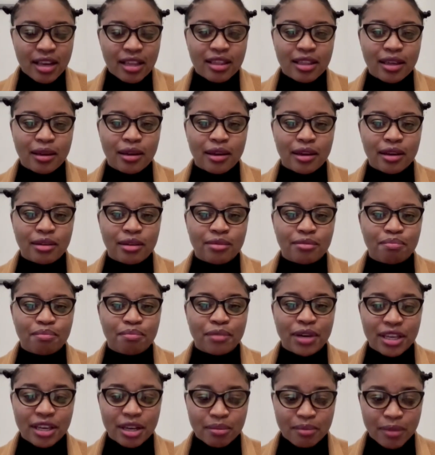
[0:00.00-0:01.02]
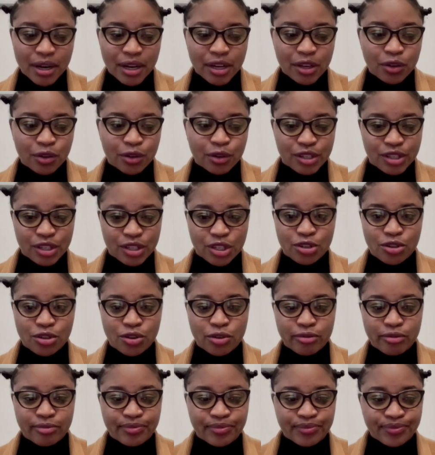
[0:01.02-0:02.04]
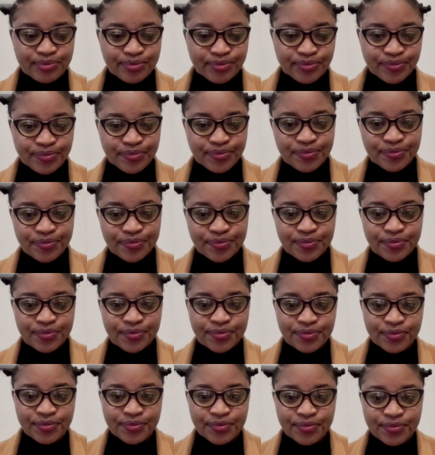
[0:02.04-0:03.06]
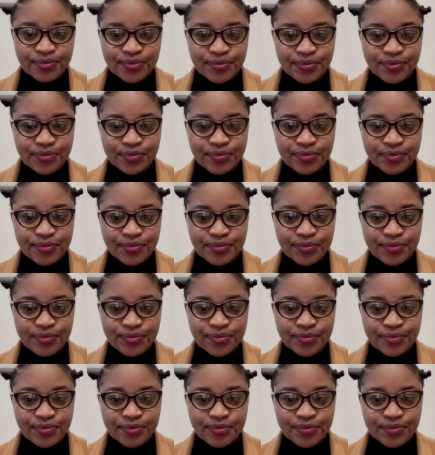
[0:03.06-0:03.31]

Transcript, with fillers: the making money on digital. All right,